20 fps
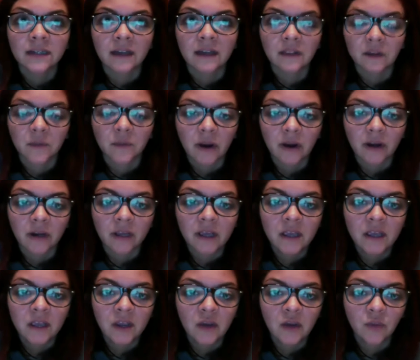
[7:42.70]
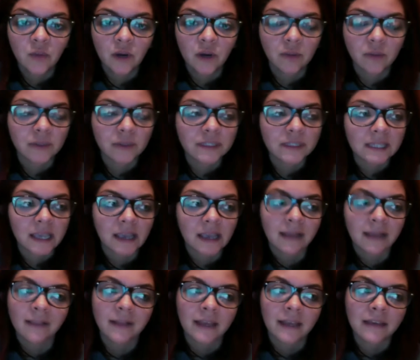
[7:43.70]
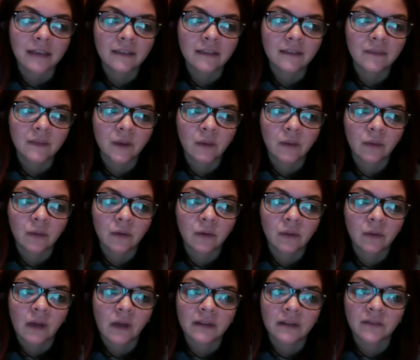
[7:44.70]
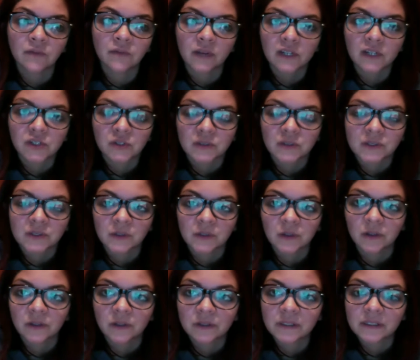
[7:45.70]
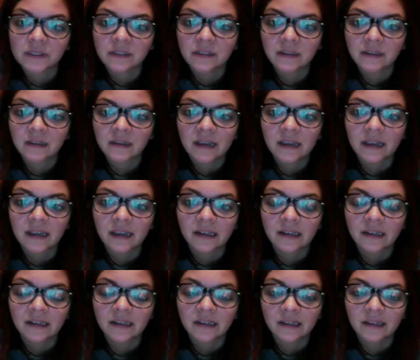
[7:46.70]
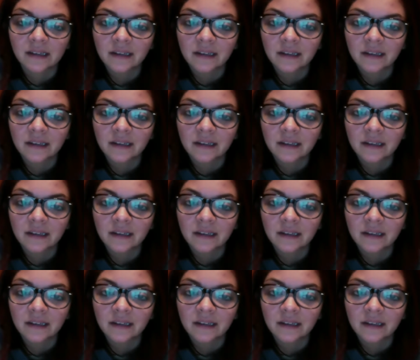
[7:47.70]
another part where it was saying like there were a lot of racial slurs, and